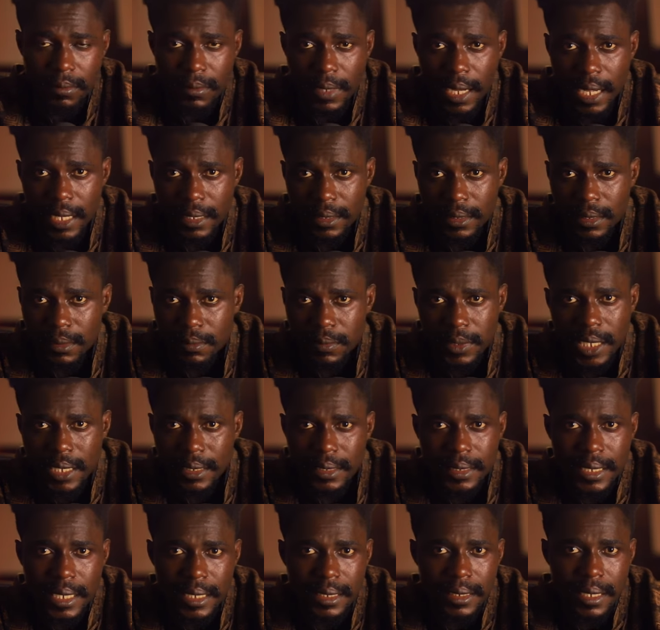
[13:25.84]
right
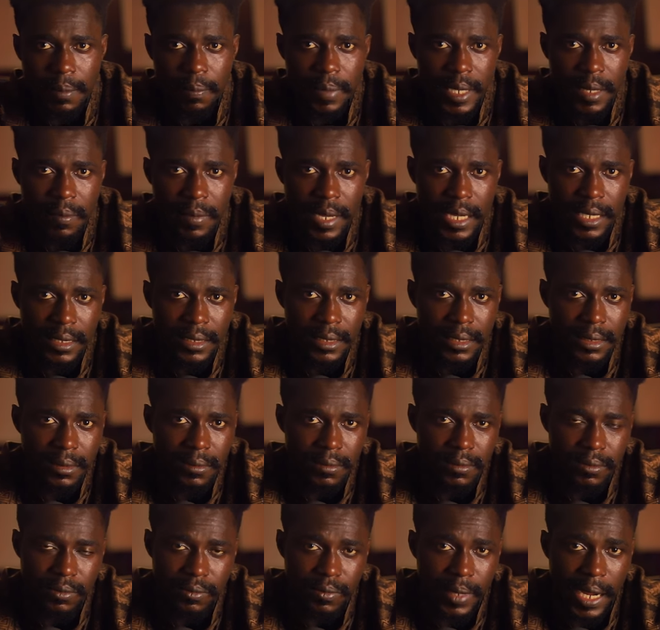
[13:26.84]
just take the payment
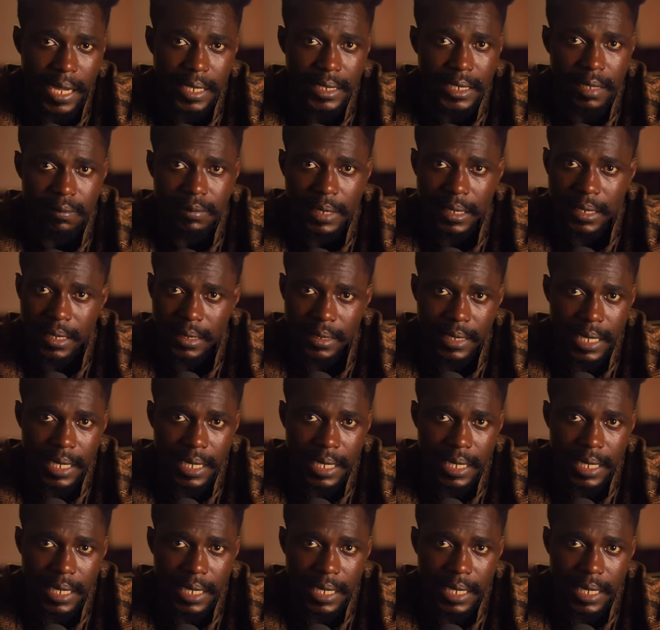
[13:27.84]
right after the